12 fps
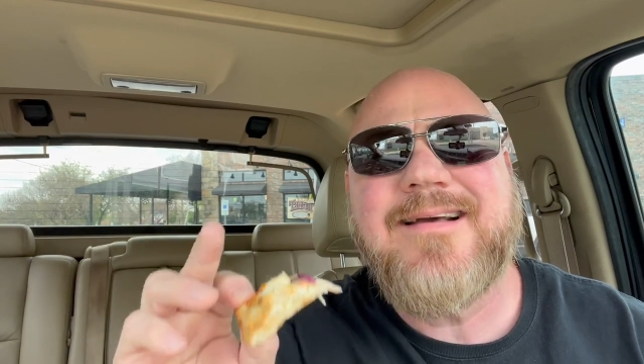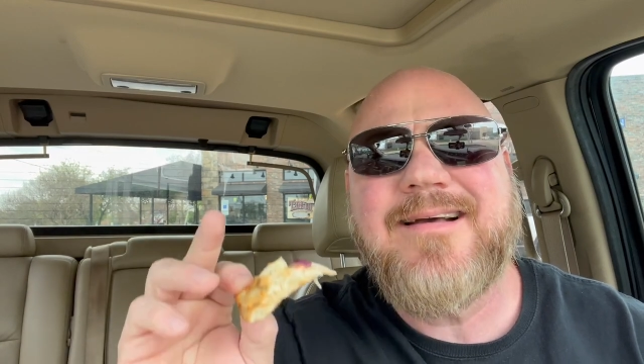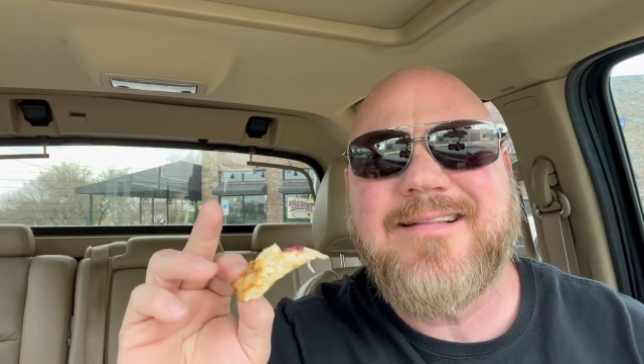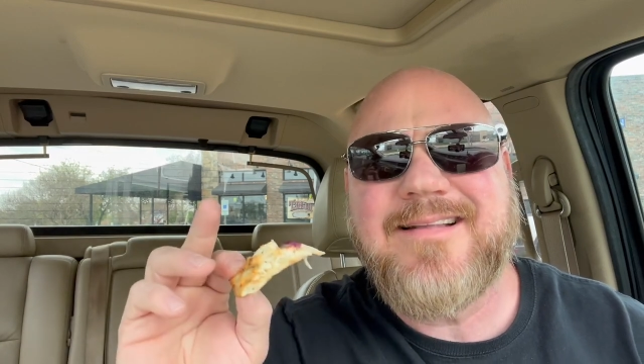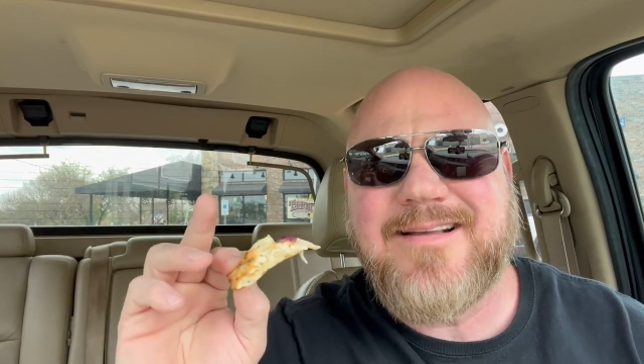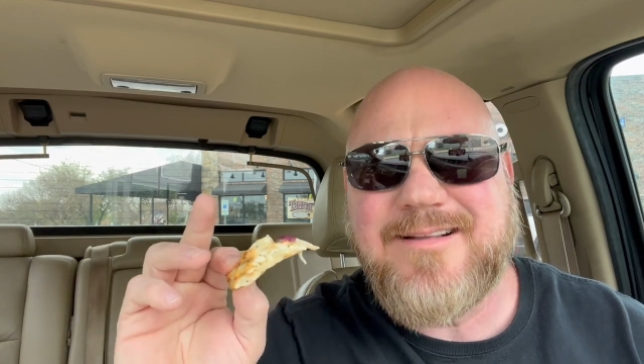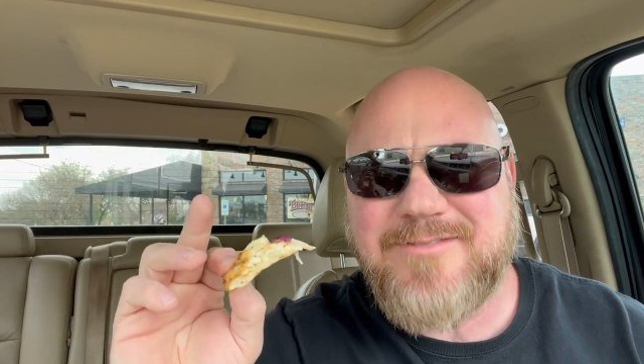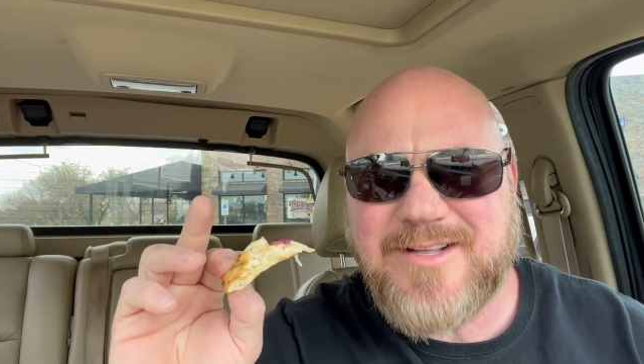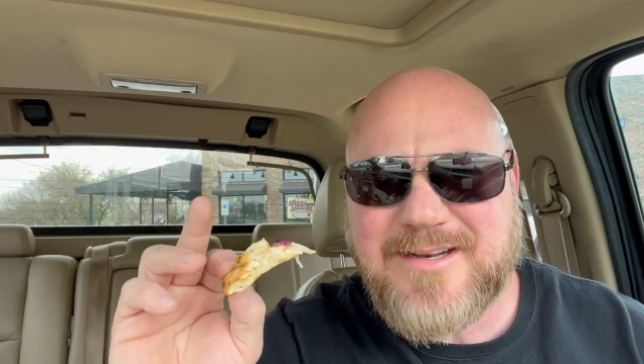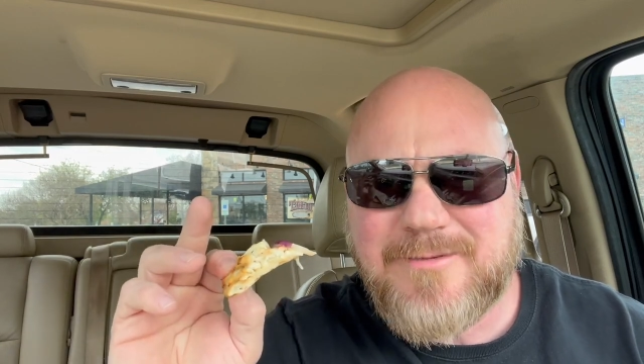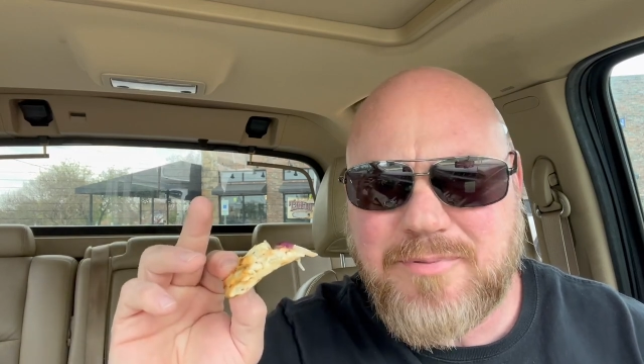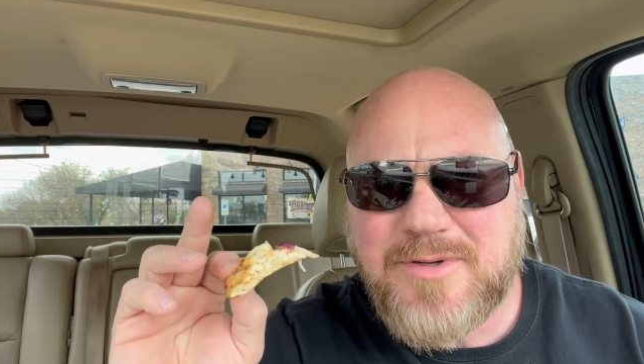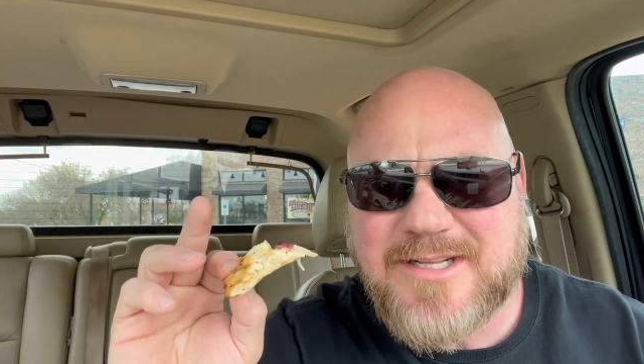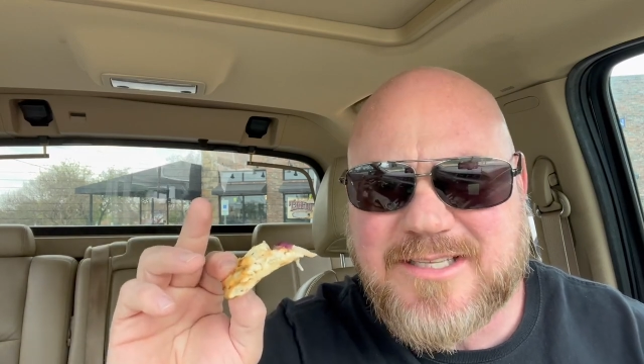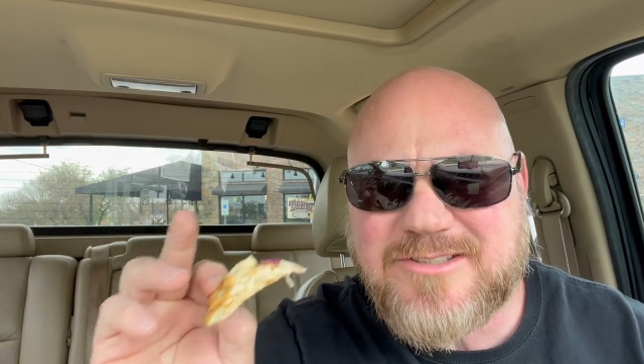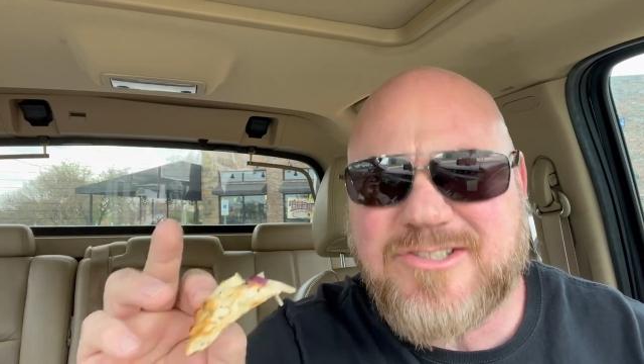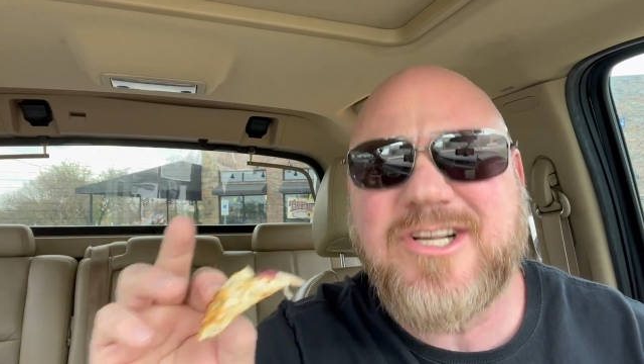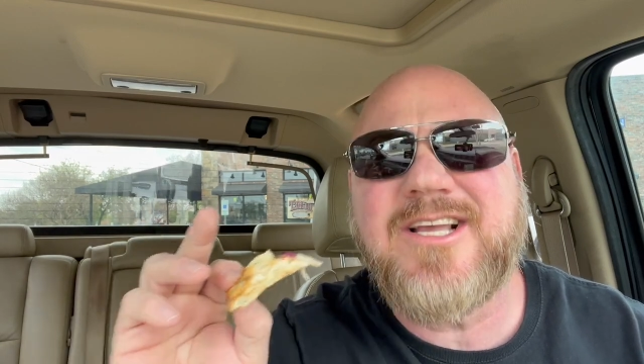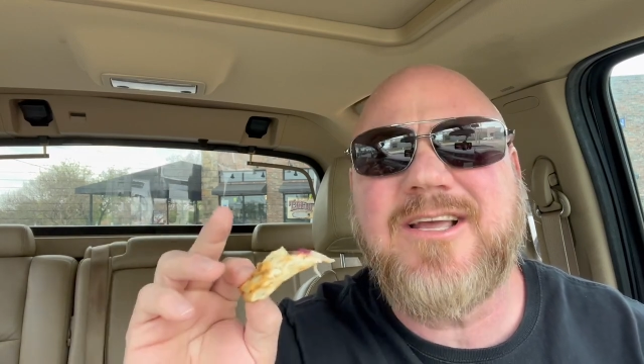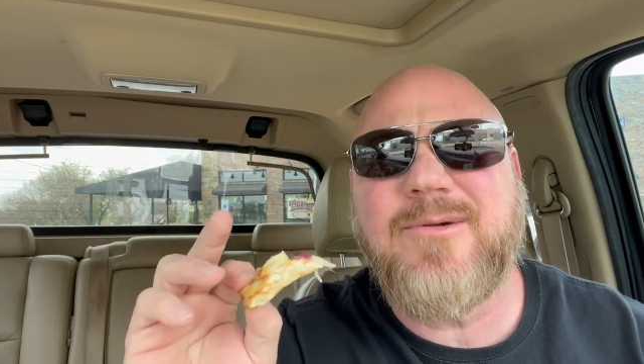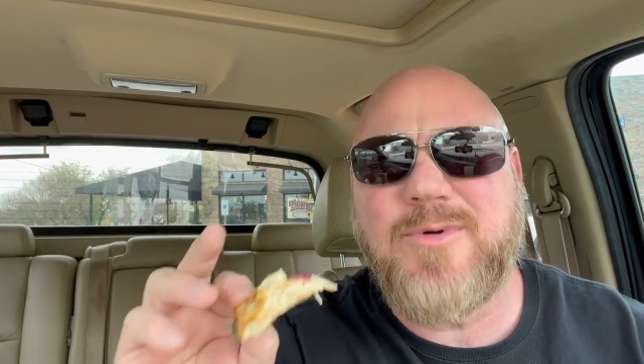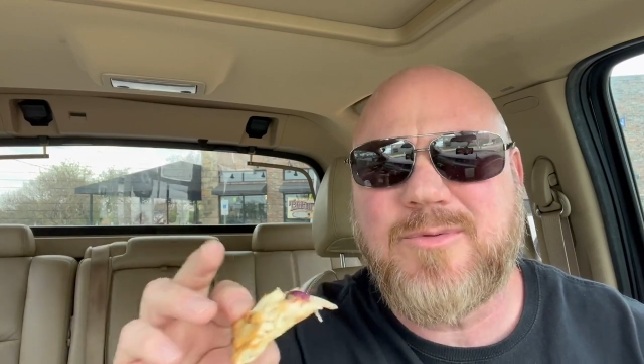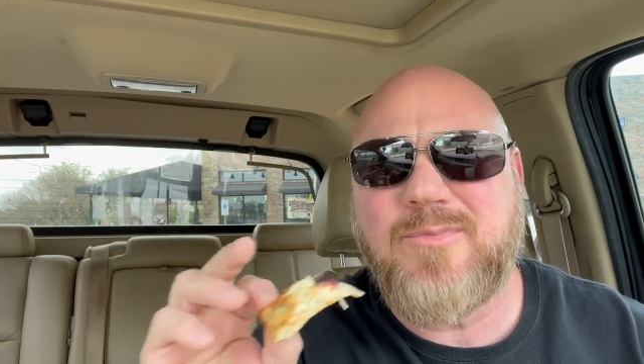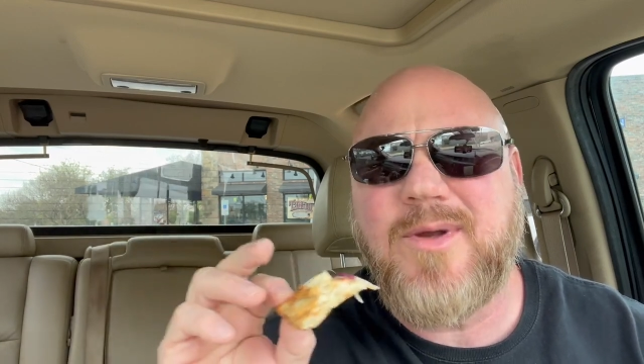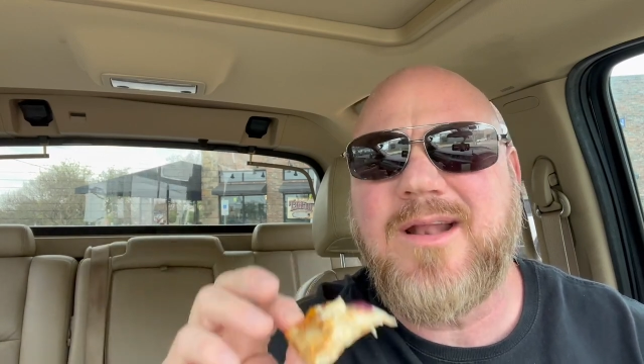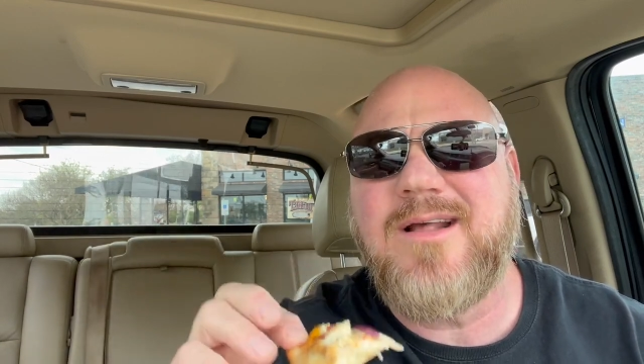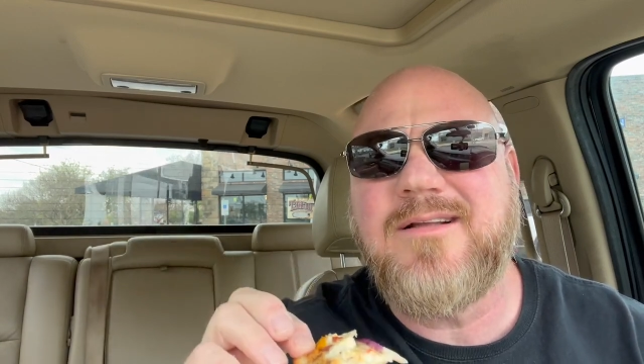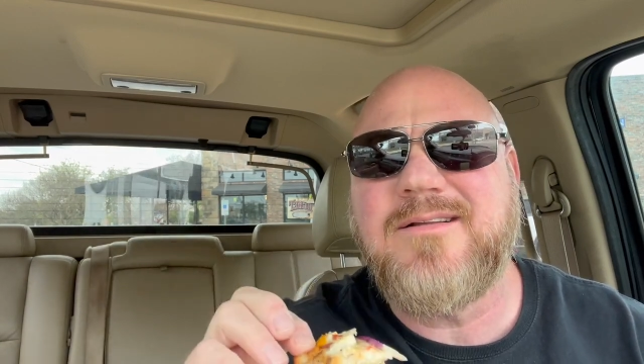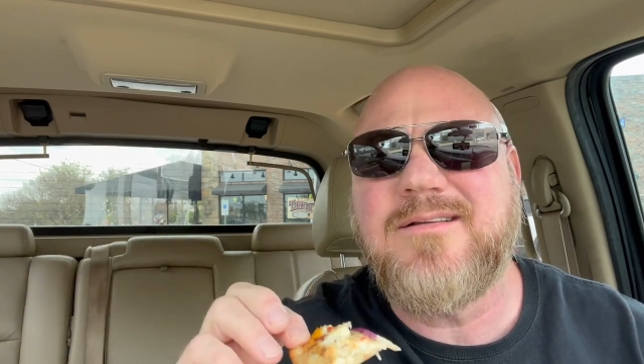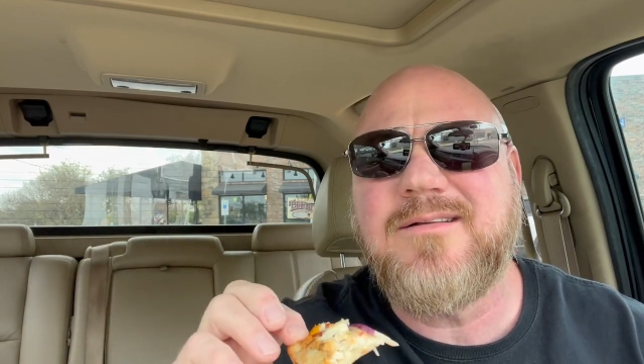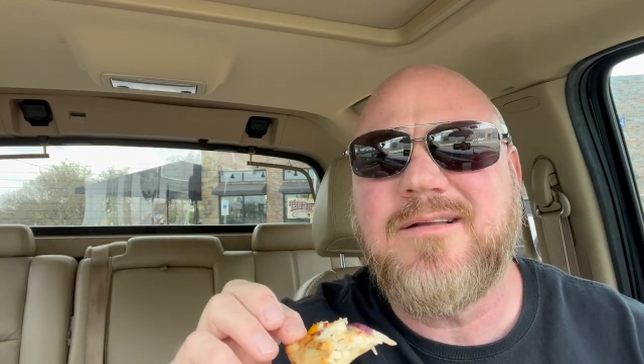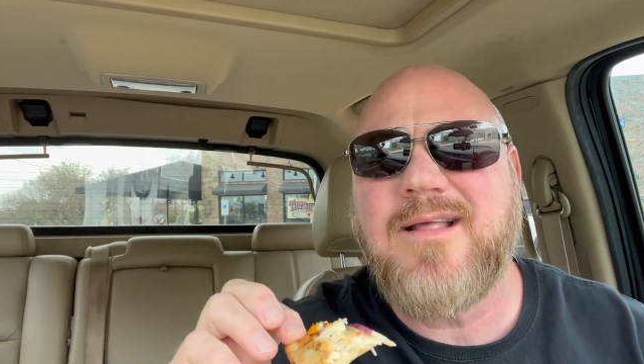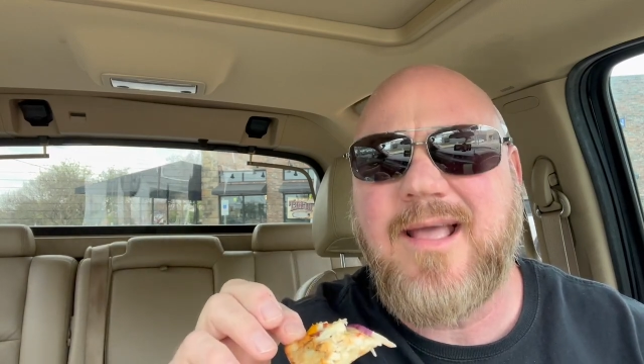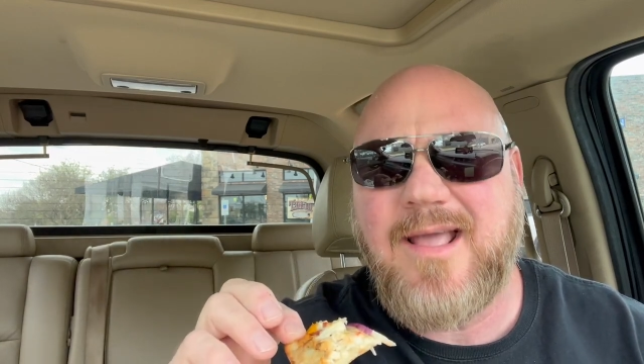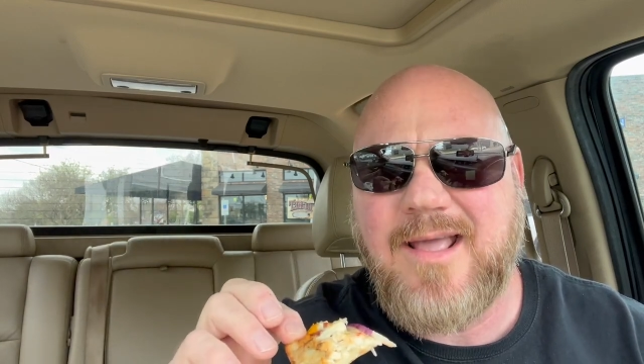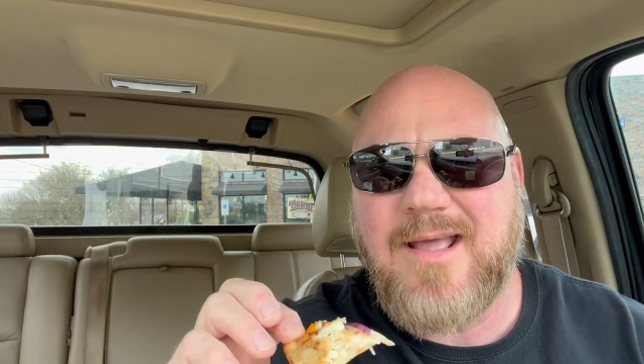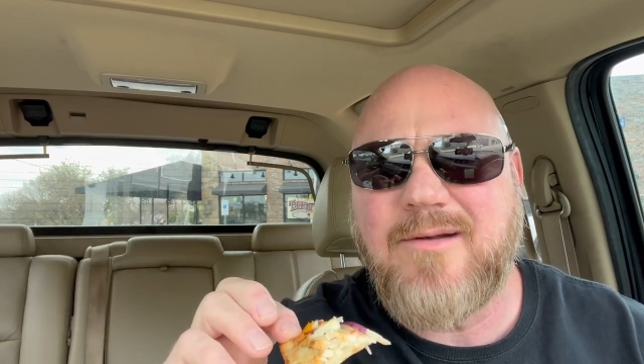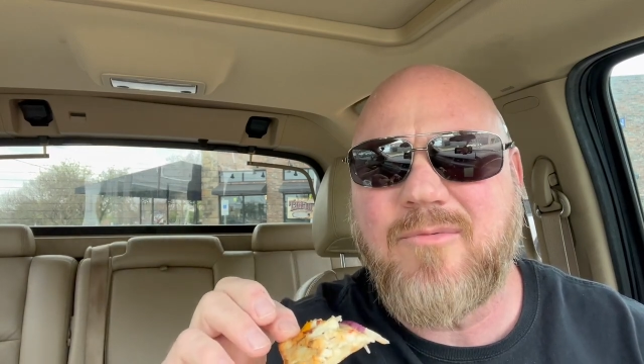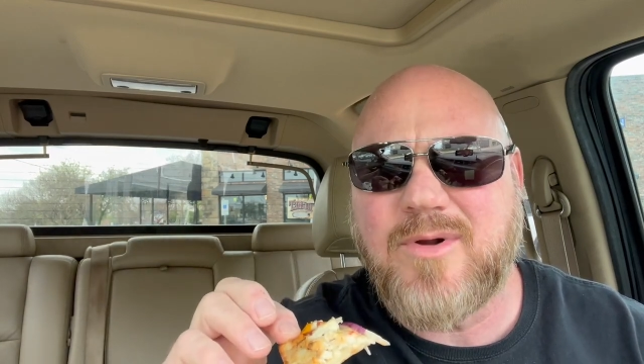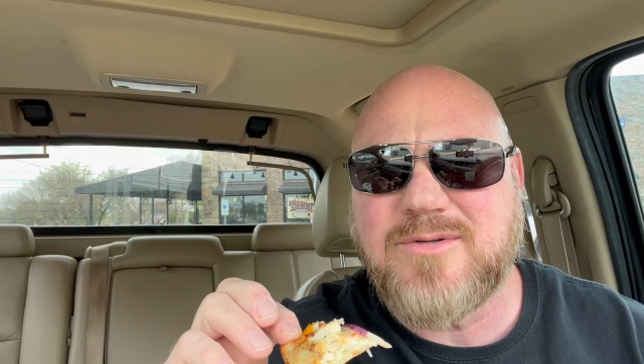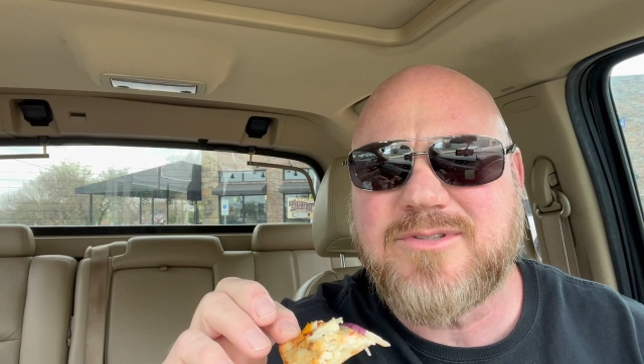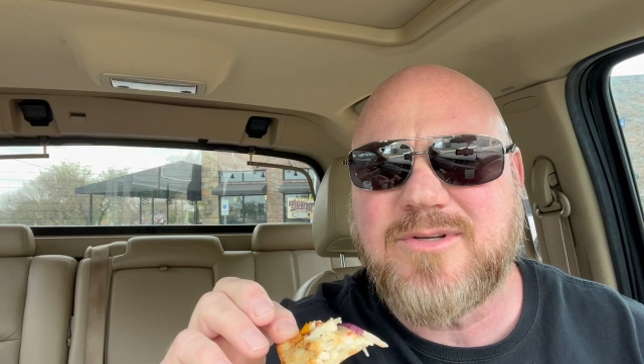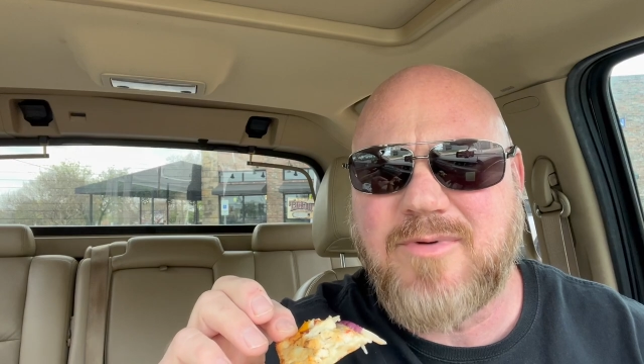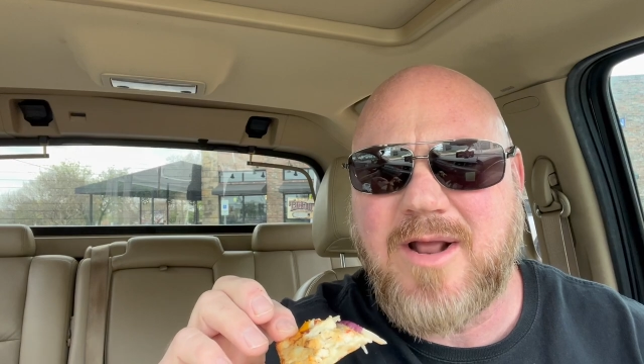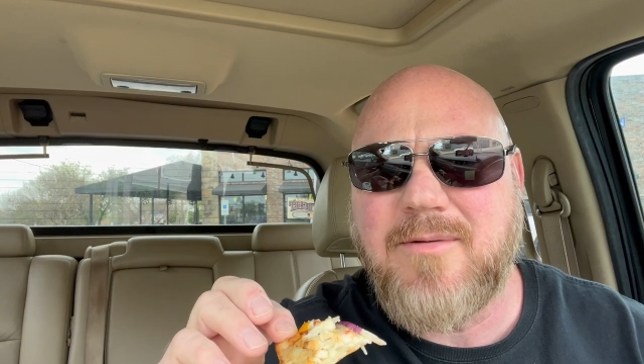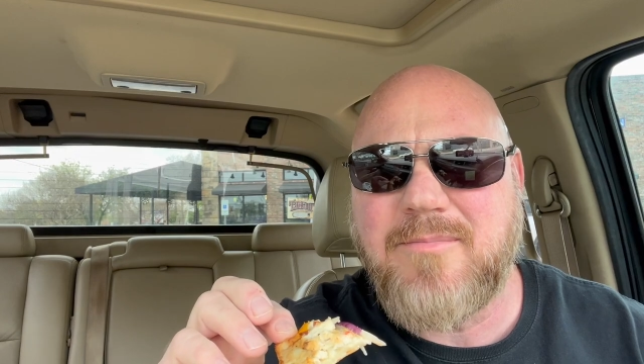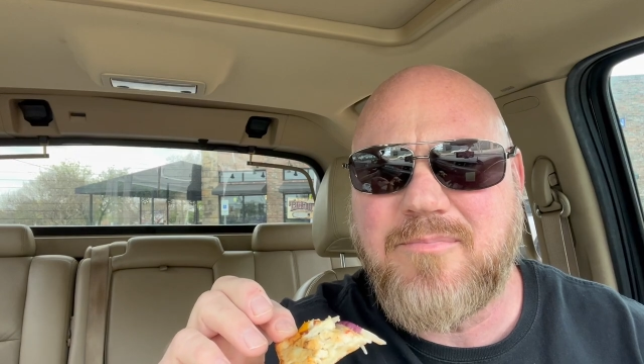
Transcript: And they invented putting chicken with red onion and roasted red